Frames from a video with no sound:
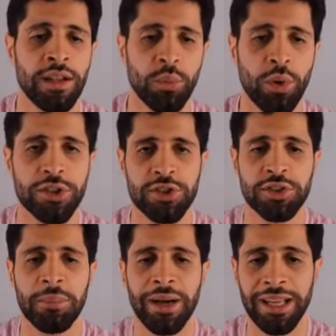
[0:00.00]

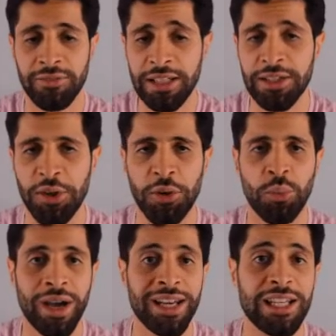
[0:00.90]
watch my video
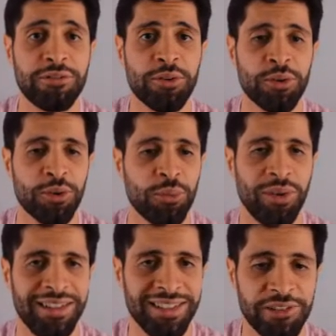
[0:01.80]
1e4 or
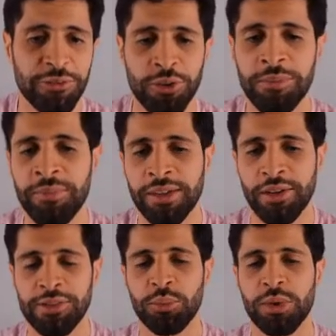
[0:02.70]
1d4,
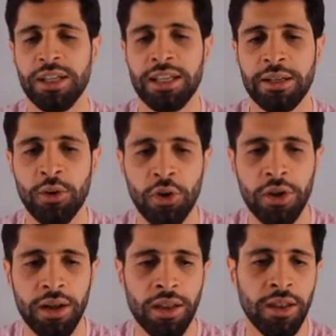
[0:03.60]
because we
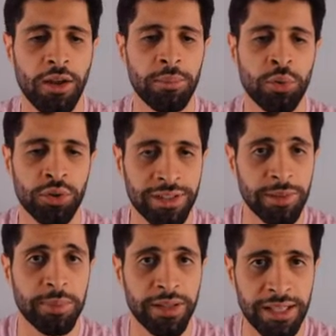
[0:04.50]
go a lot more
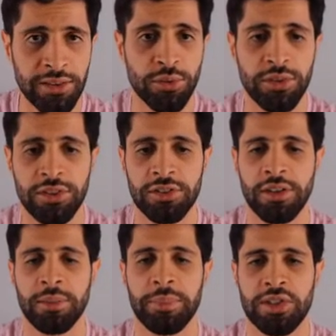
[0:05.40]
deeply into this
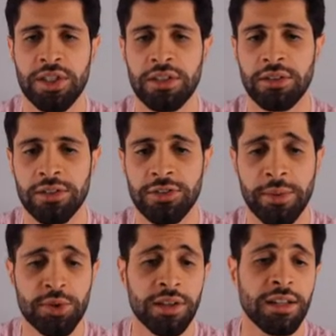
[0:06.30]
particular
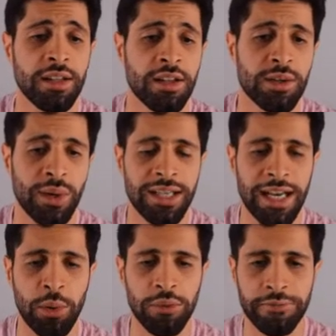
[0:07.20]
subject. Right
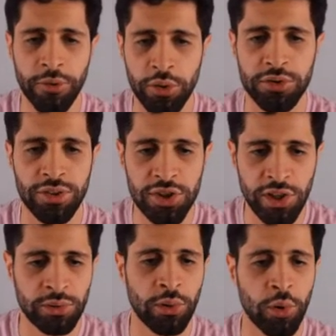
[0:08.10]
now we'll focus on
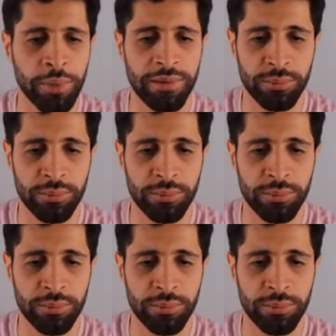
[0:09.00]
general opening